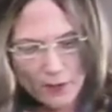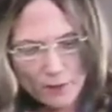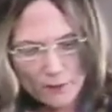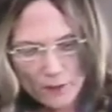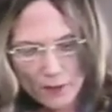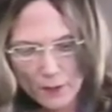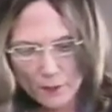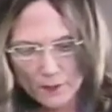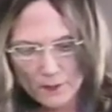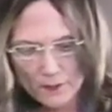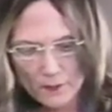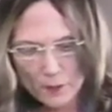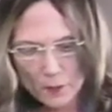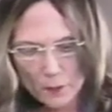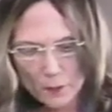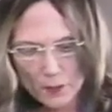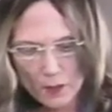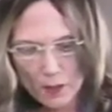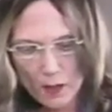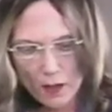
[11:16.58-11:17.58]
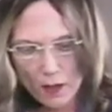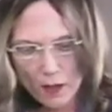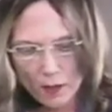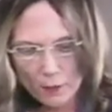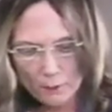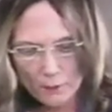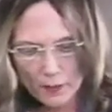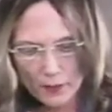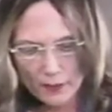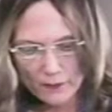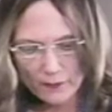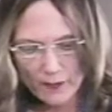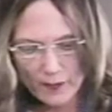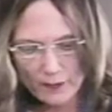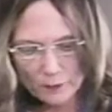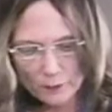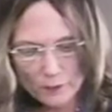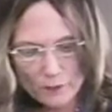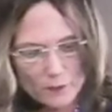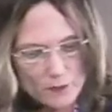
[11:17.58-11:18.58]
There is no calm like
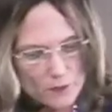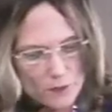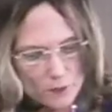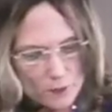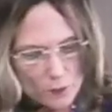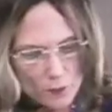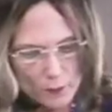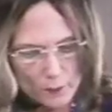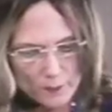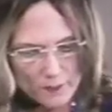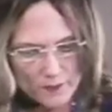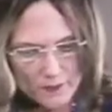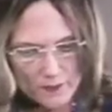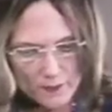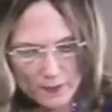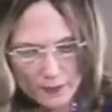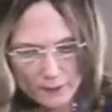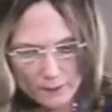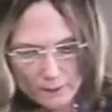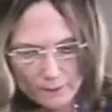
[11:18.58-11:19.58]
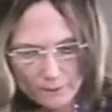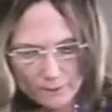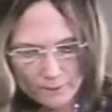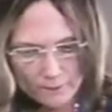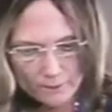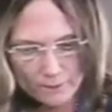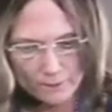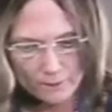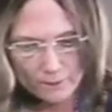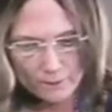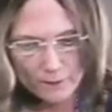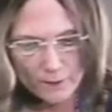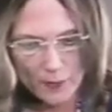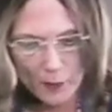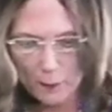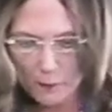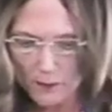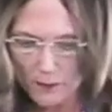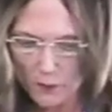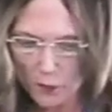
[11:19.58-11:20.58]
that when the storm is done.
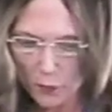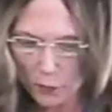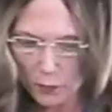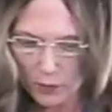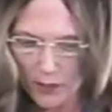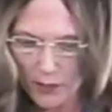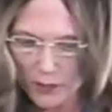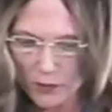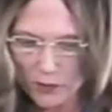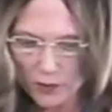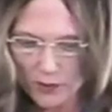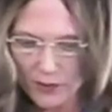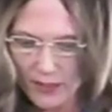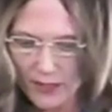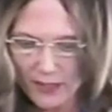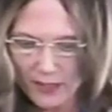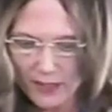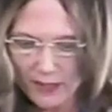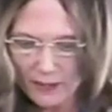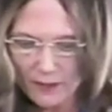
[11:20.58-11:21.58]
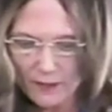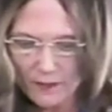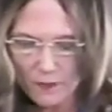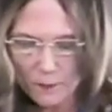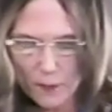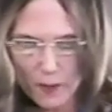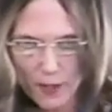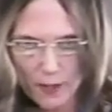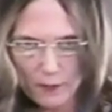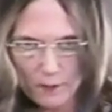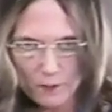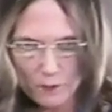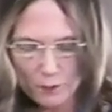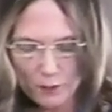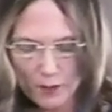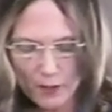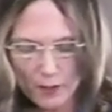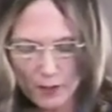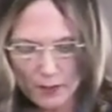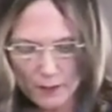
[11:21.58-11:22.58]
There is no pleasure keen as pain's
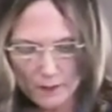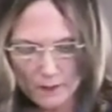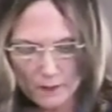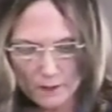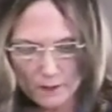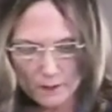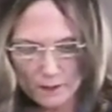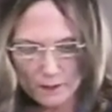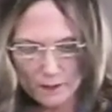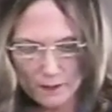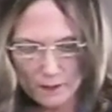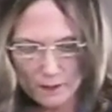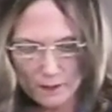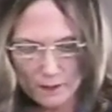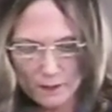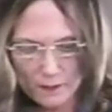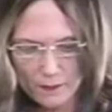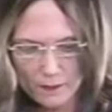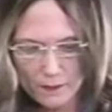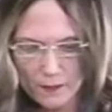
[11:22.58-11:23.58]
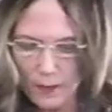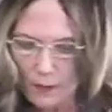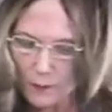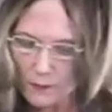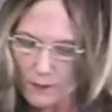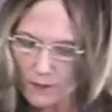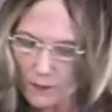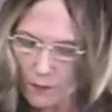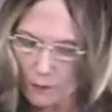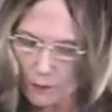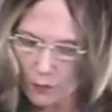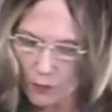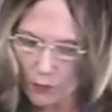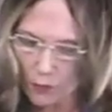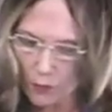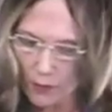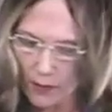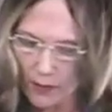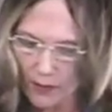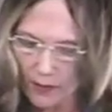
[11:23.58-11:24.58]
release. There is no
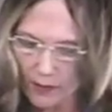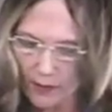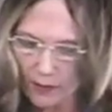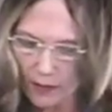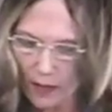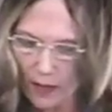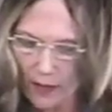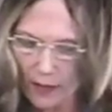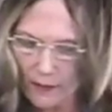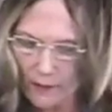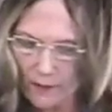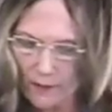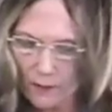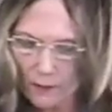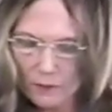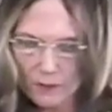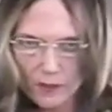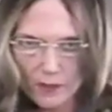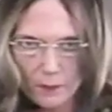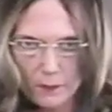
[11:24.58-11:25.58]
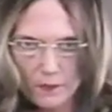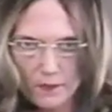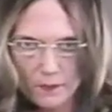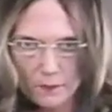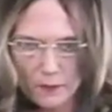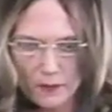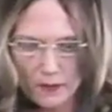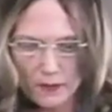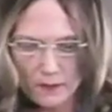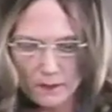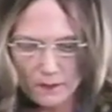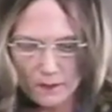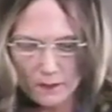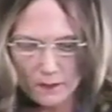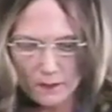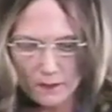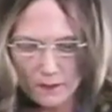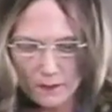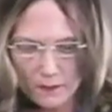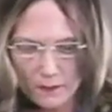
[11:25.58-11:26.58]
joy that lies so deep as
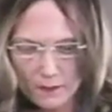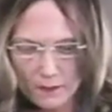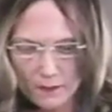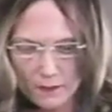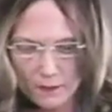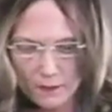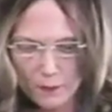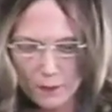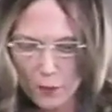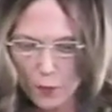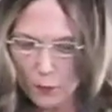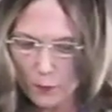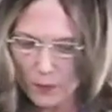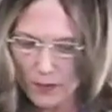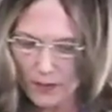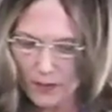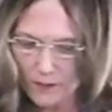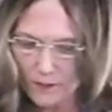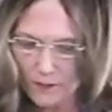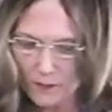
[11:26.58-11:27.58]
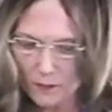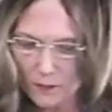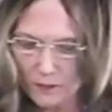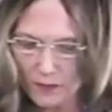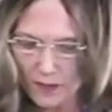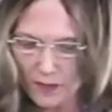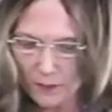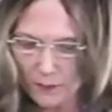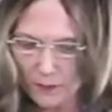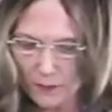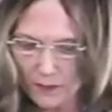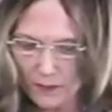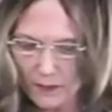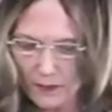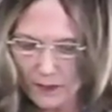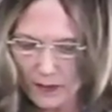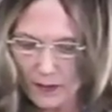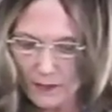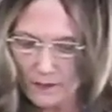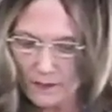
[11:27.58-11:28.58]
peace. No peace so deep
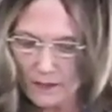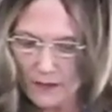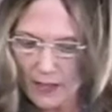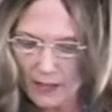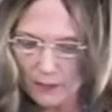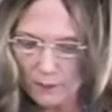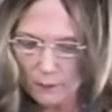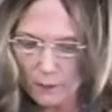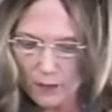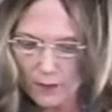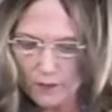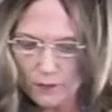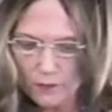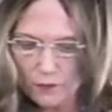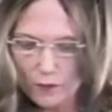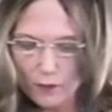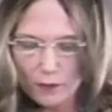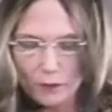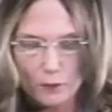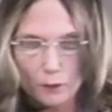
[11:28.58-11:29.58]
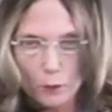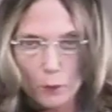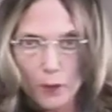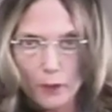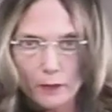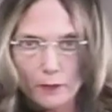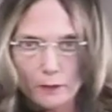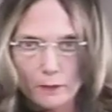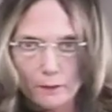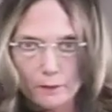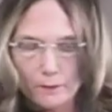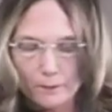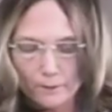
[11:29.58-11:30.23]
as that by struggle won.